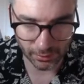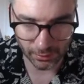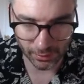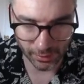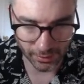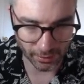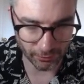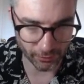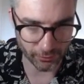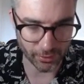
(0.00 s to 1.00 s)
they need their
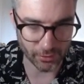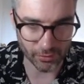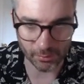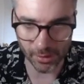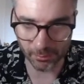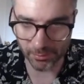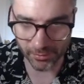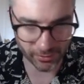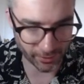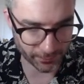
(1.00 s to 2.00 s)
own UV
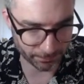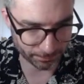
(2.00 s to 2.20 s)
maps. So